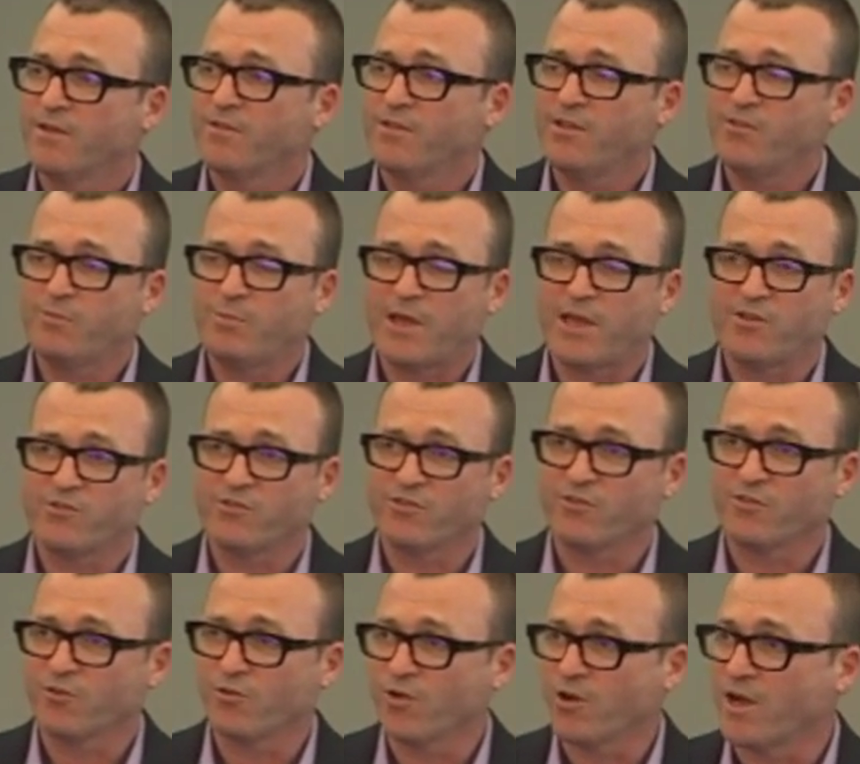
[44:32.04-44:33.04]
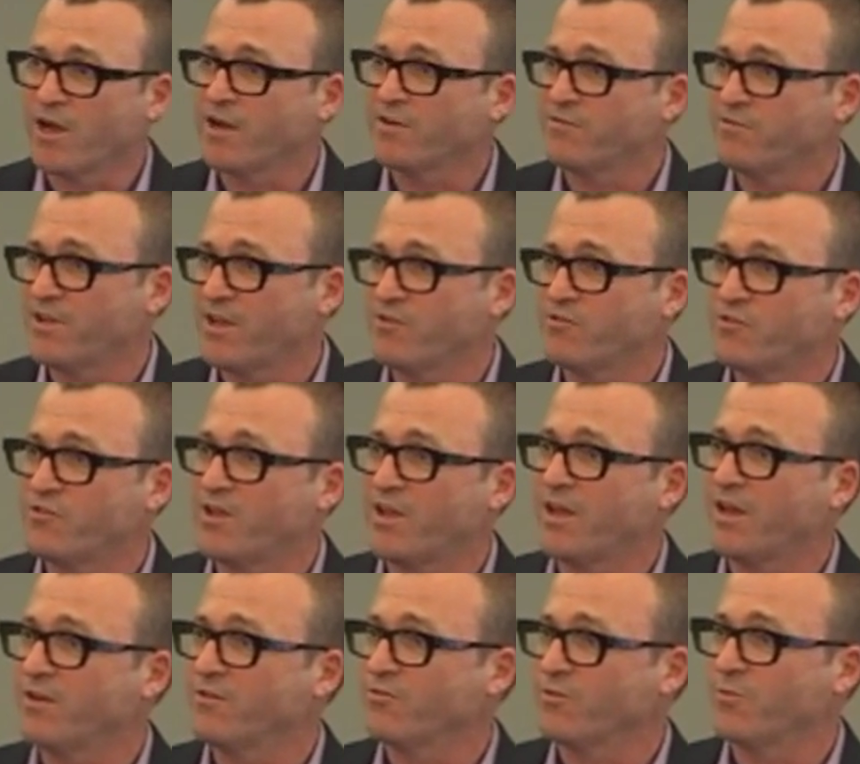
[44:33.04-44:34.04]
These patients are not
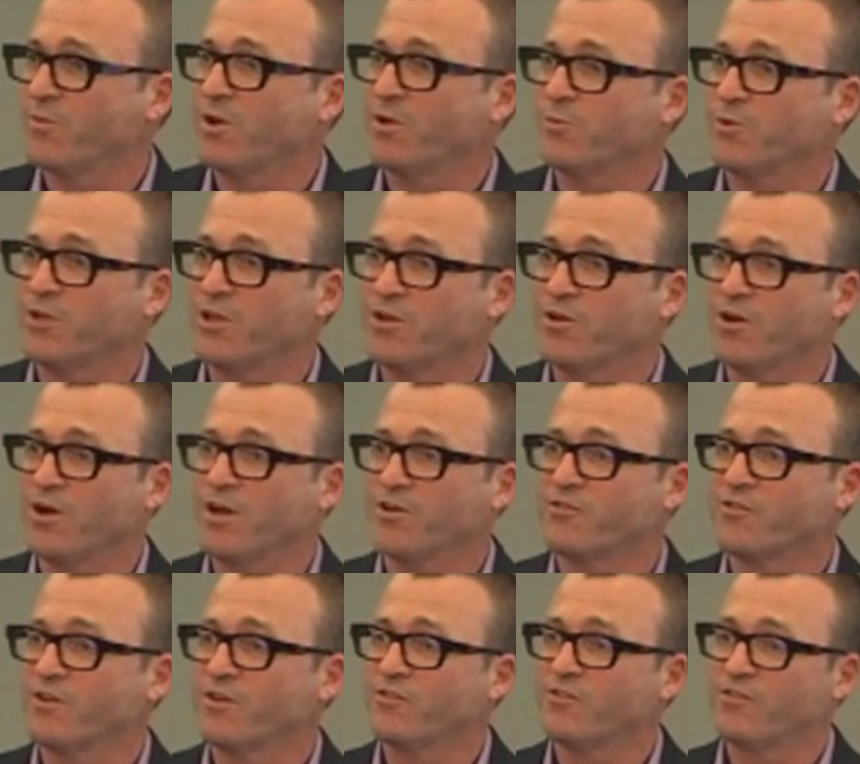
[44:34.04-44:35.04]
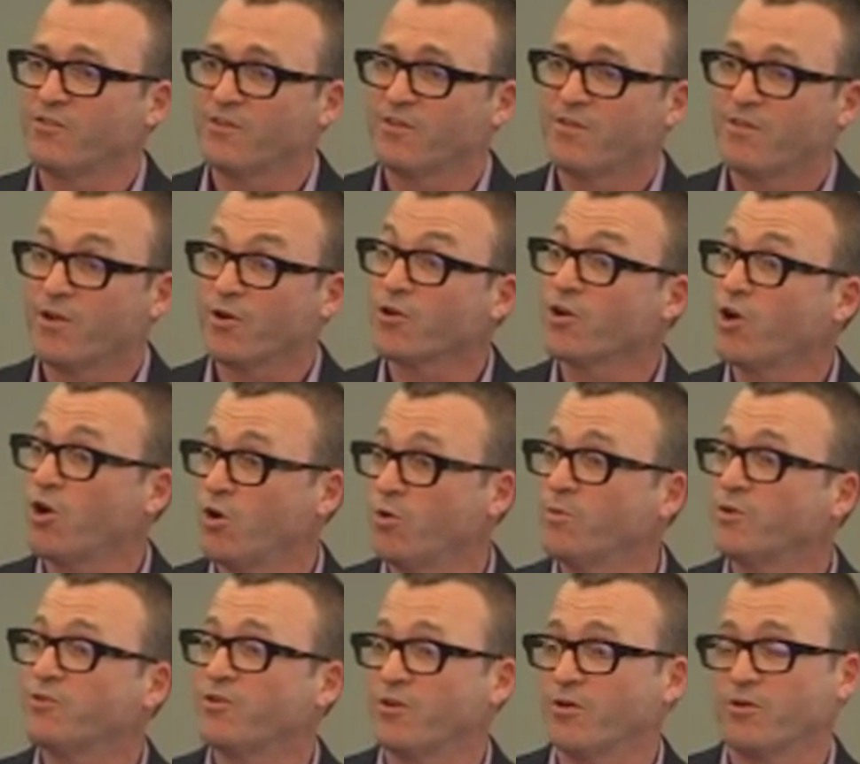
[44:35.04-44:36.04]
vegetative or minimally conscious. They're
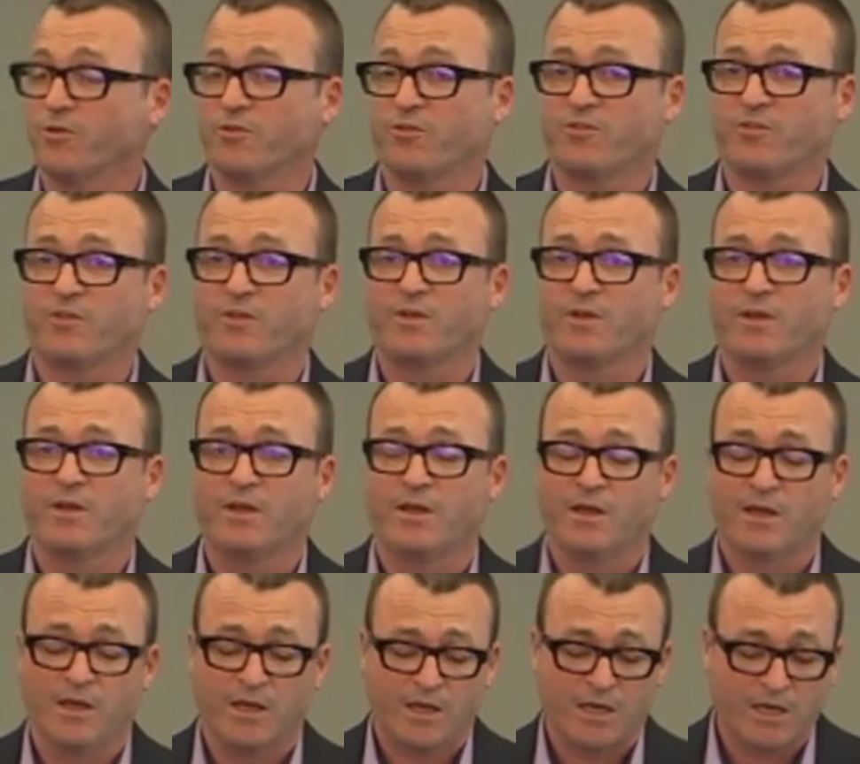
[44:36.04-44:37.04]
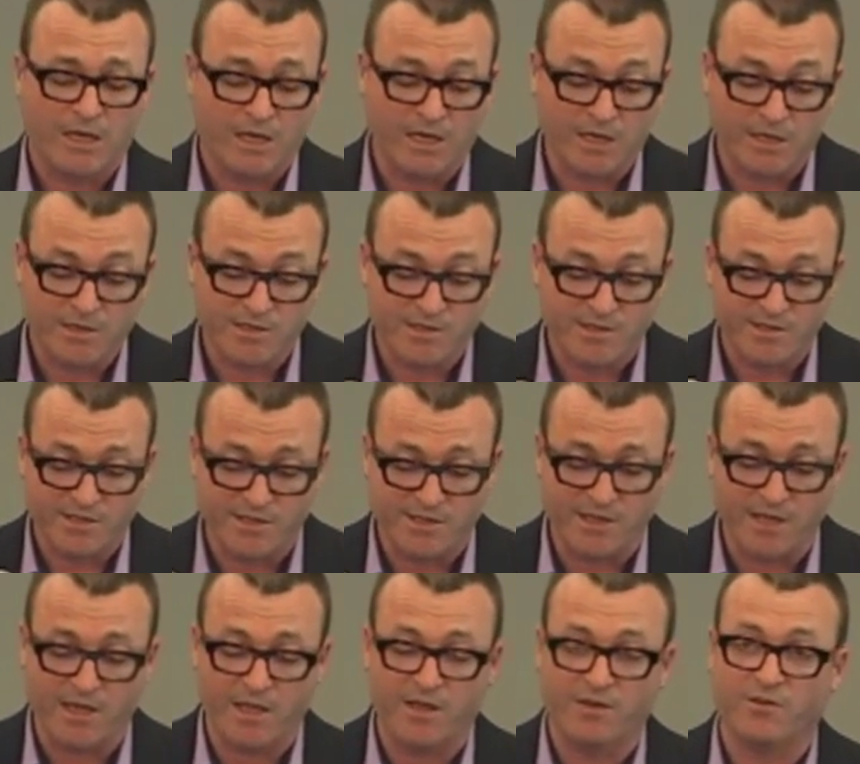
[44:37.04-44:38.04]
comatose. And to
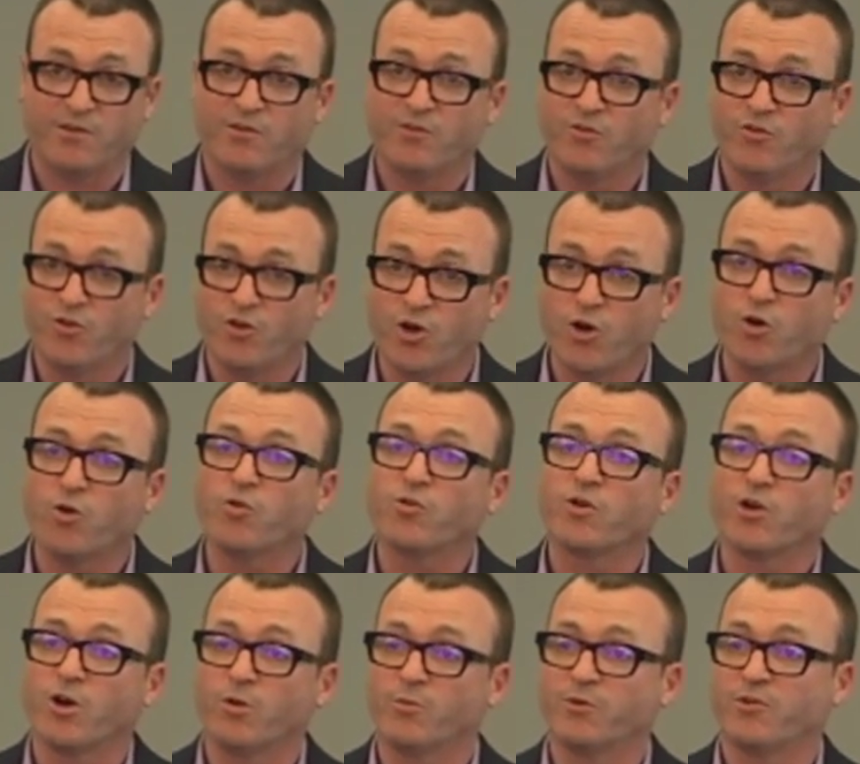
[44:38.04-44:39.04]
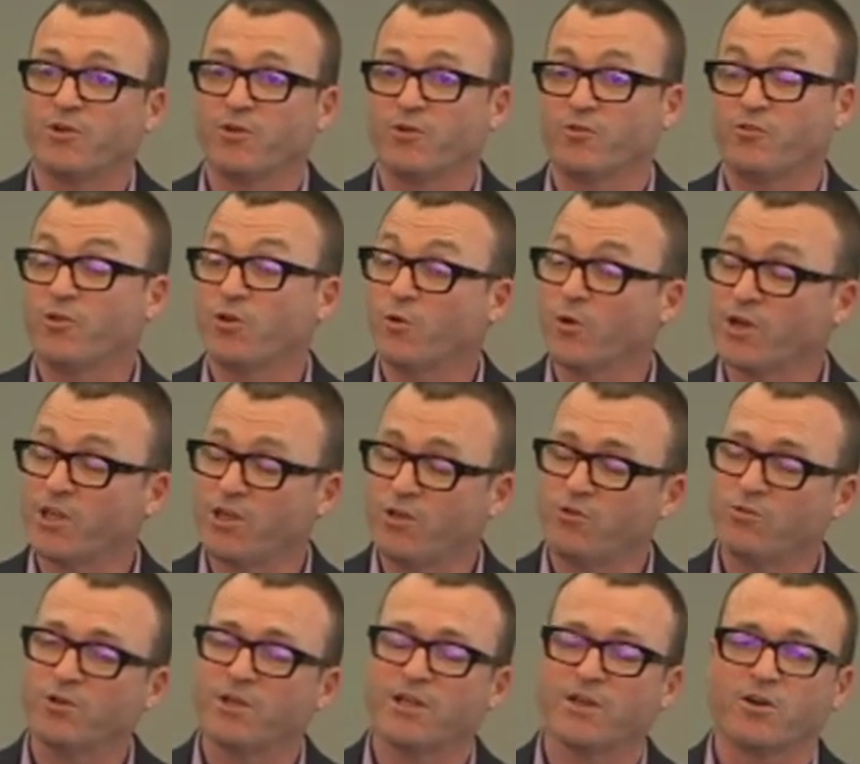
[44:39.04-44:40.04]
date, no comatose, no
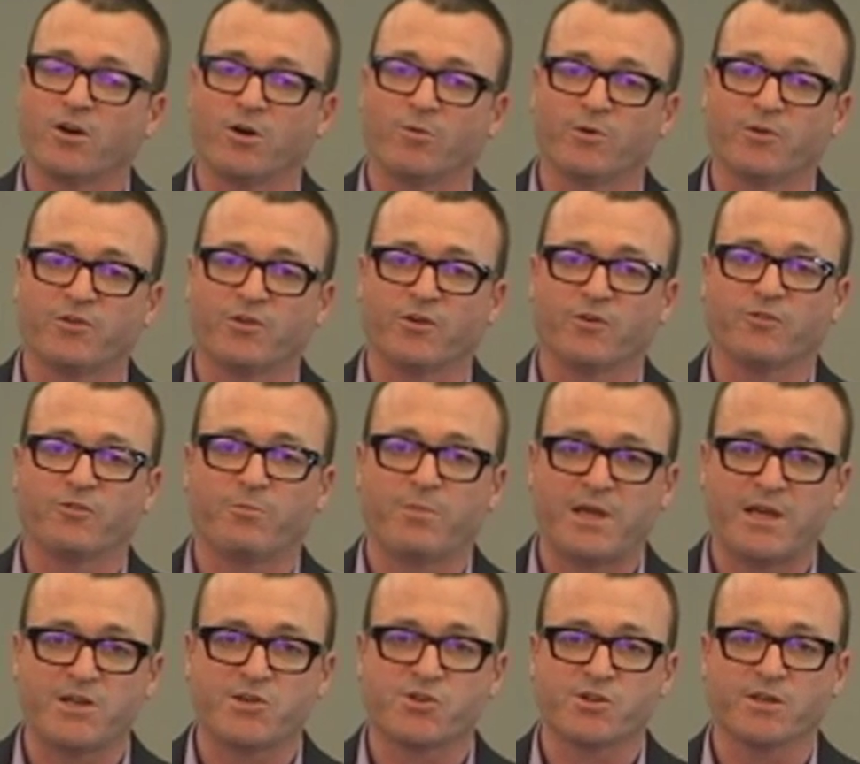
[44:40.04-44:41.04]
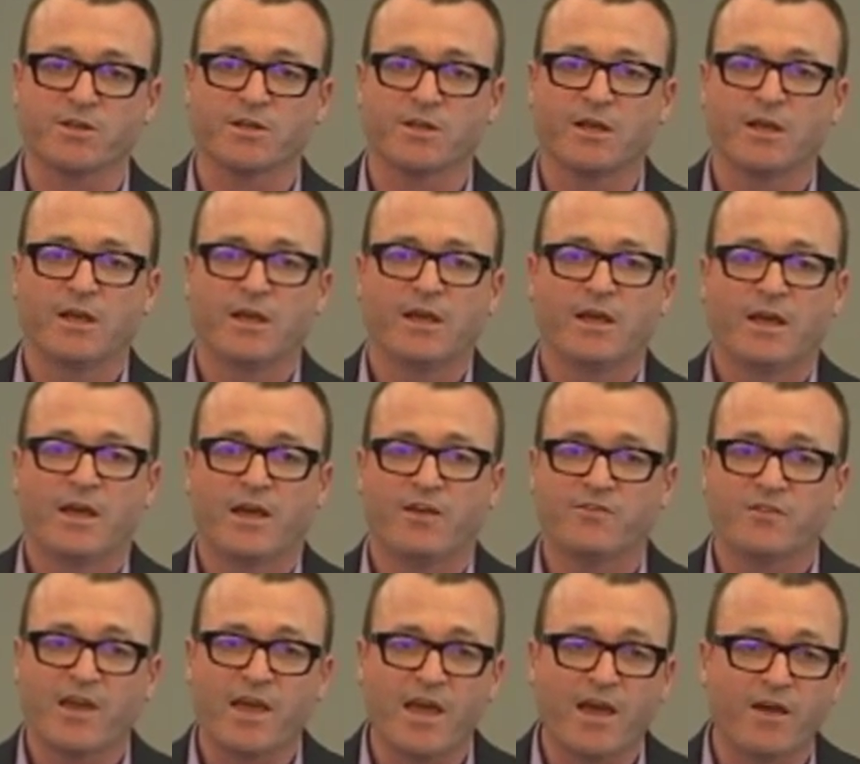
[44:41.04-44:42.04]
acutely comatose patient
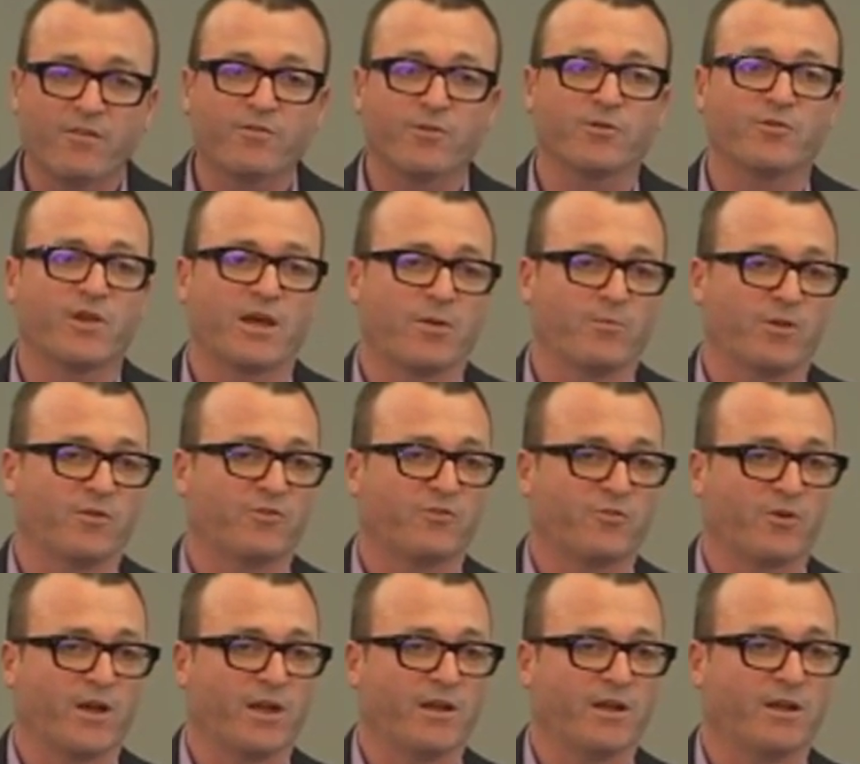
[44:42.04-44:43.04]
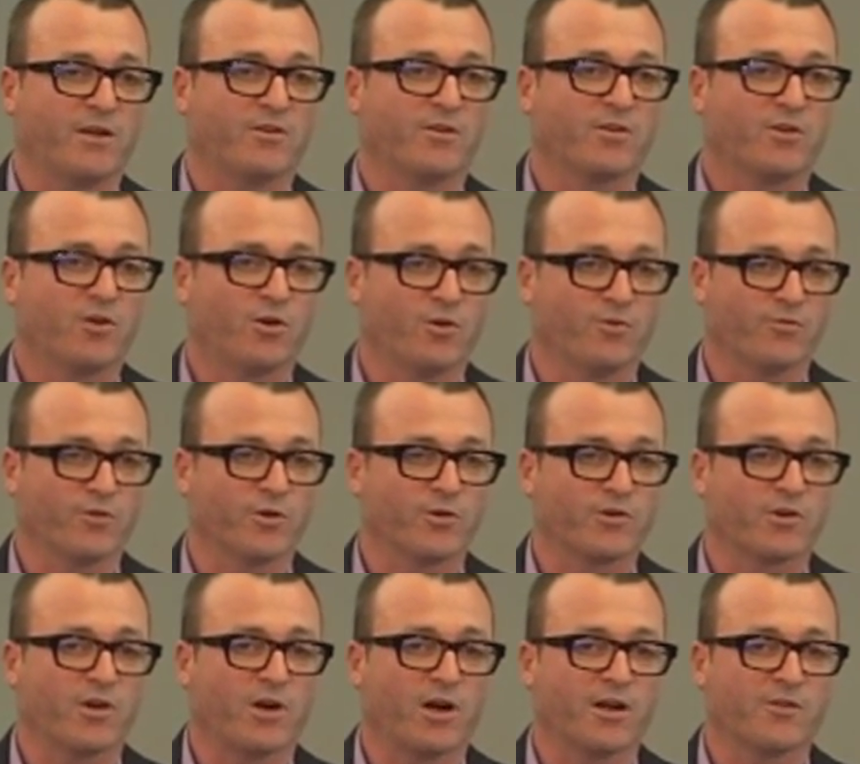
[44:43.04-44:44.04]
has ever demonstrated
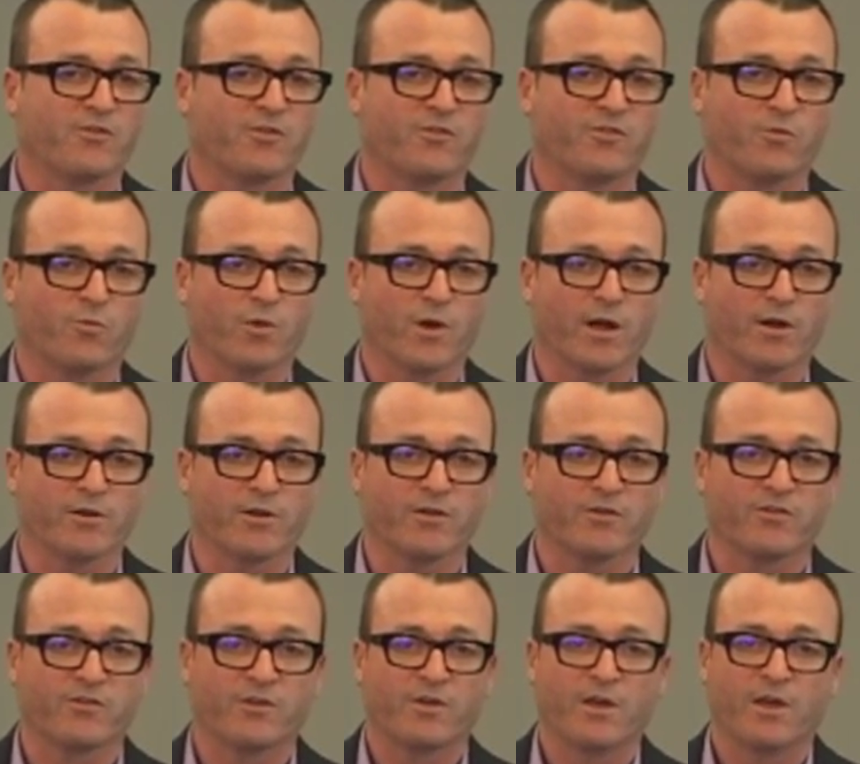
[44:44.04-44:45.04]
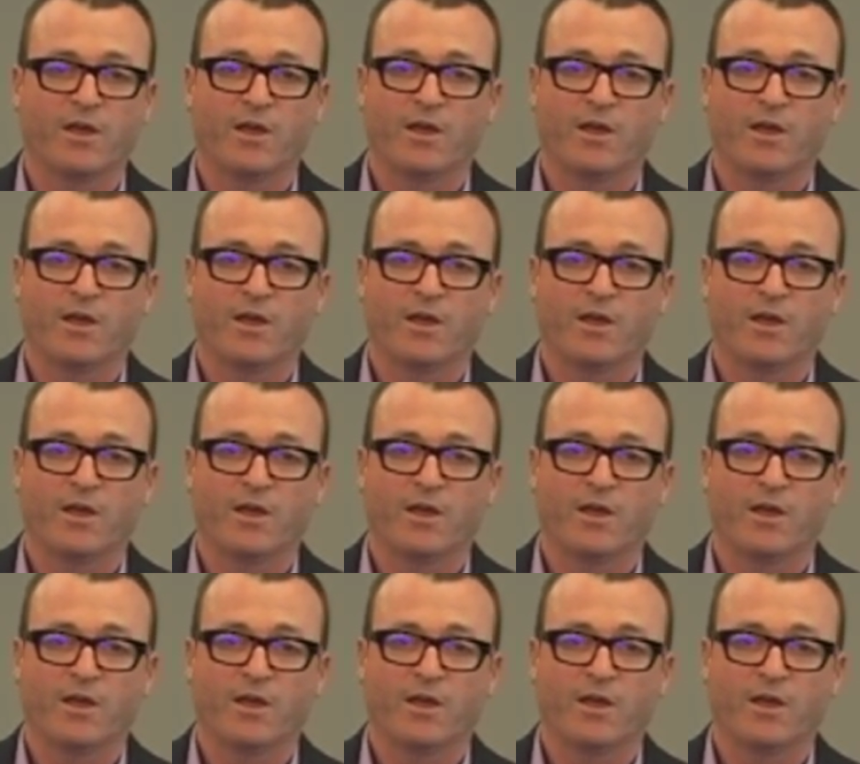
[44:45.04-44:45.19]
covert conscious awareness.